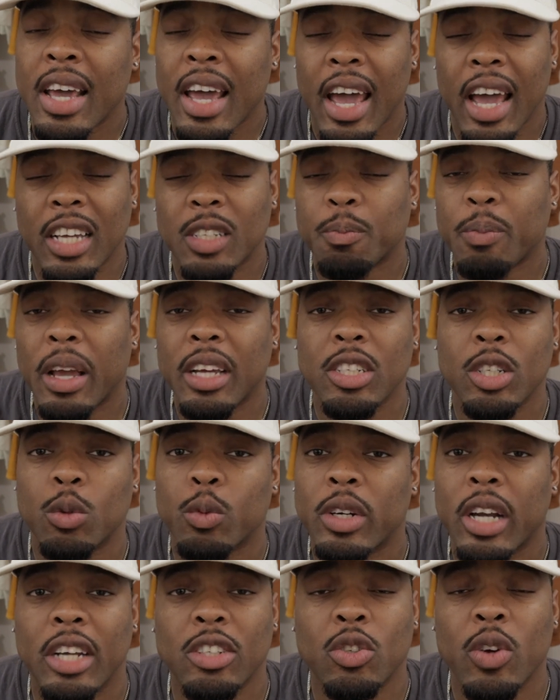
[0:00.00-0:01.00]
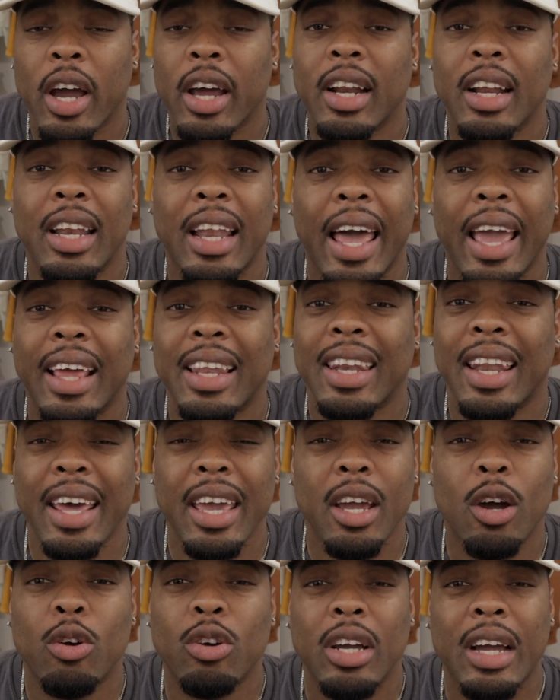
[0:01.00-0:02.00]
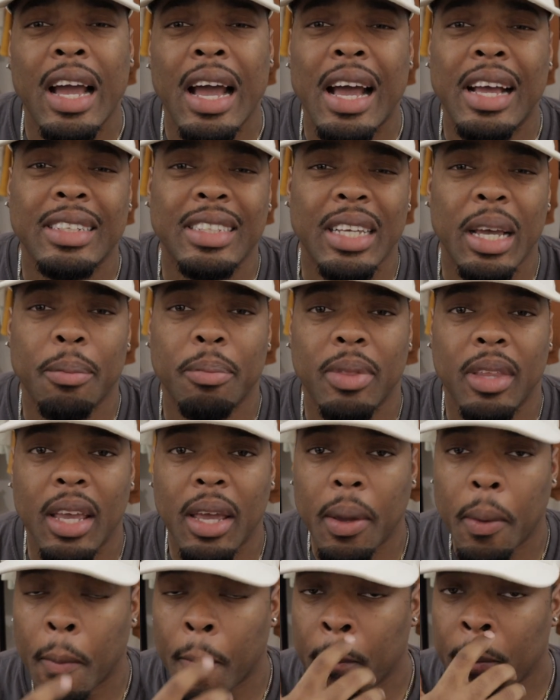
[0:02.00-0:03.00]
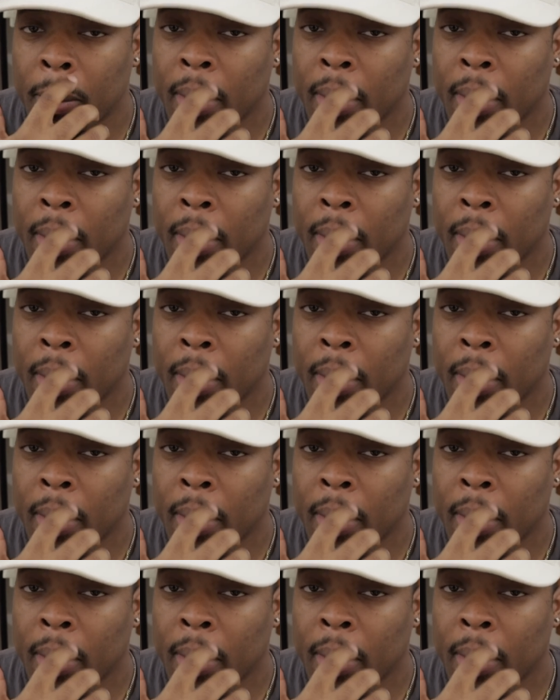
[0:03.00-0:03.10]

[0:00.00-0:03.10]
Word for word: especially when they're trying to, like, lay on the concept thick.